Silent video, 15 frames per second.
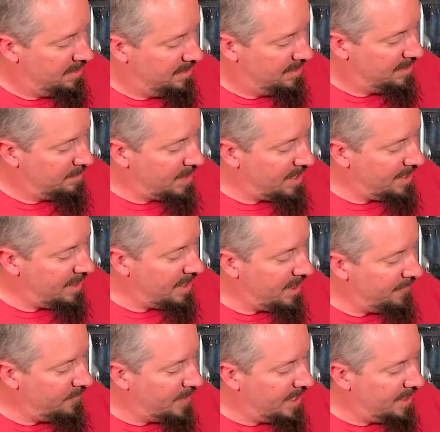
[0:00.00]
Departed
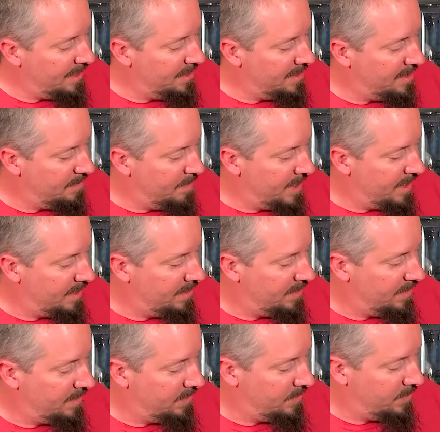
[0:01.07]
life while in their
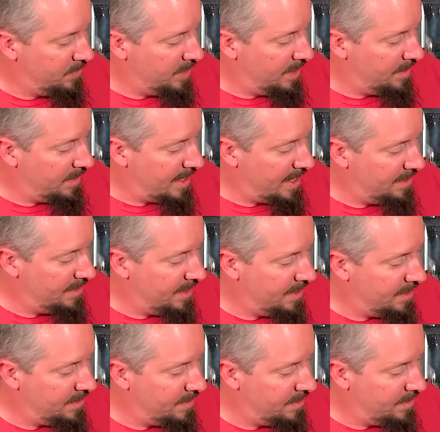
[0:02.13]
beds with
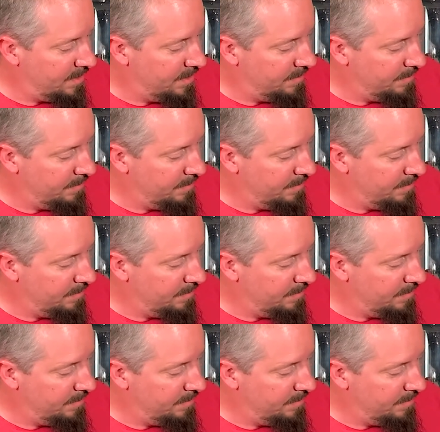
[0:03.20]
identical